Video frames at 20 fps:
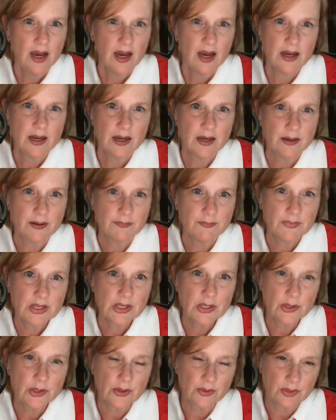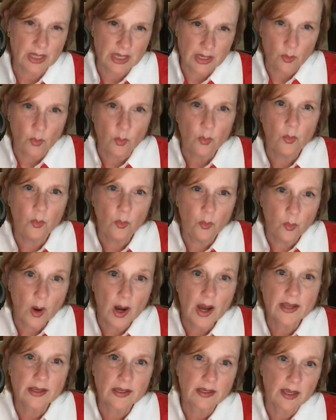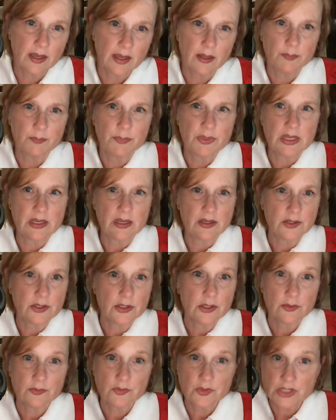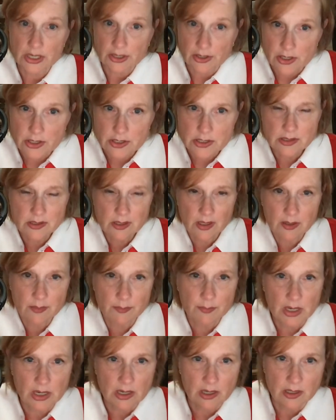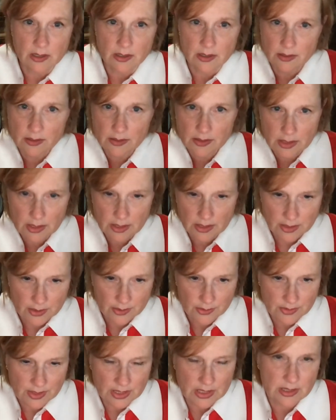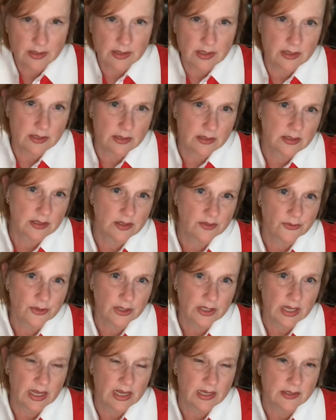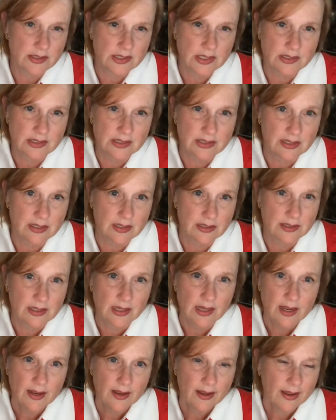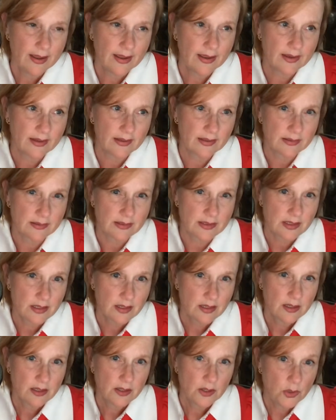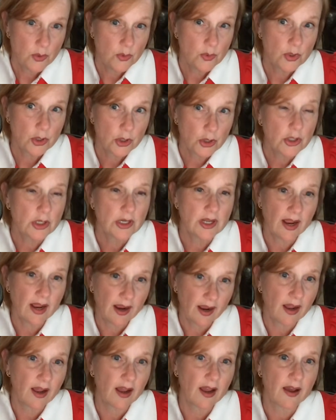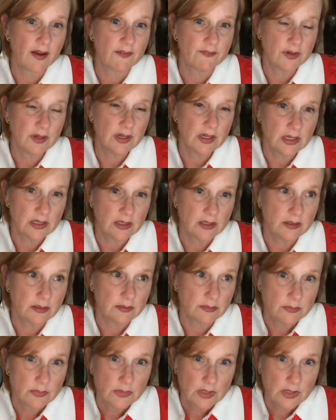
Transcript: like what can be shared among, like these different agencies. And you could have a